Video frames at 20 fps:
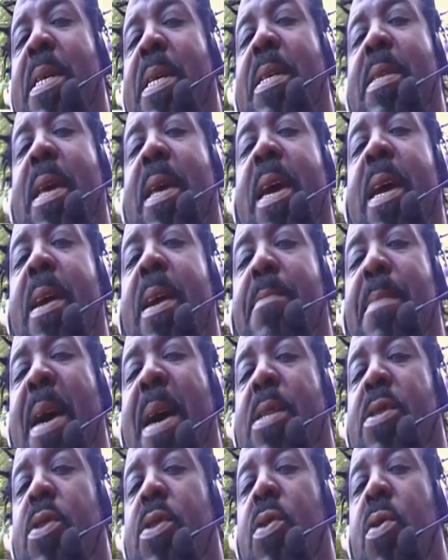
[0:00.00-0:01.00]
I'm still
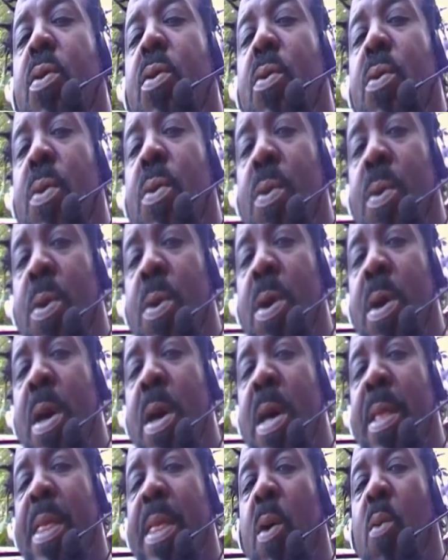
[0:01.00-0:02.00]
taken back to know
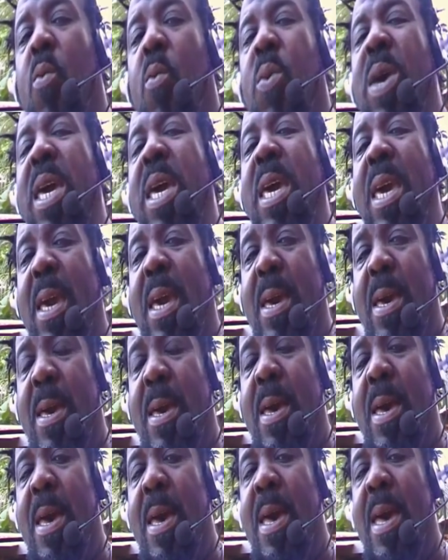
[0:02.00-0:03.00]
that
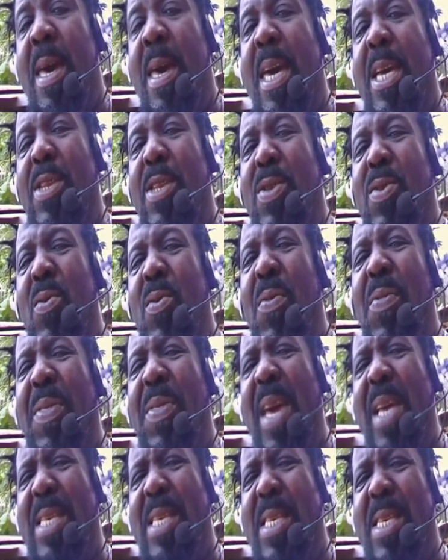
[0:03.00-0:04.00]
we can
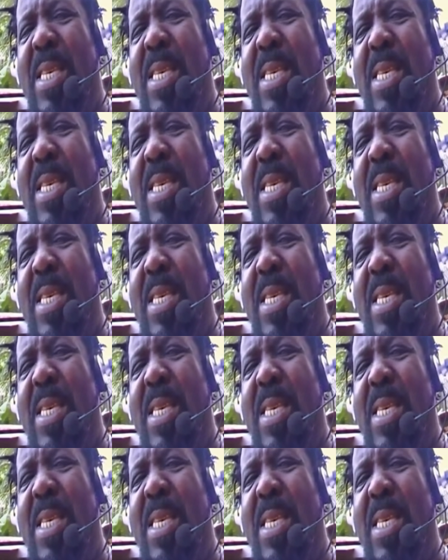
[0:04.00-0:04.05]
do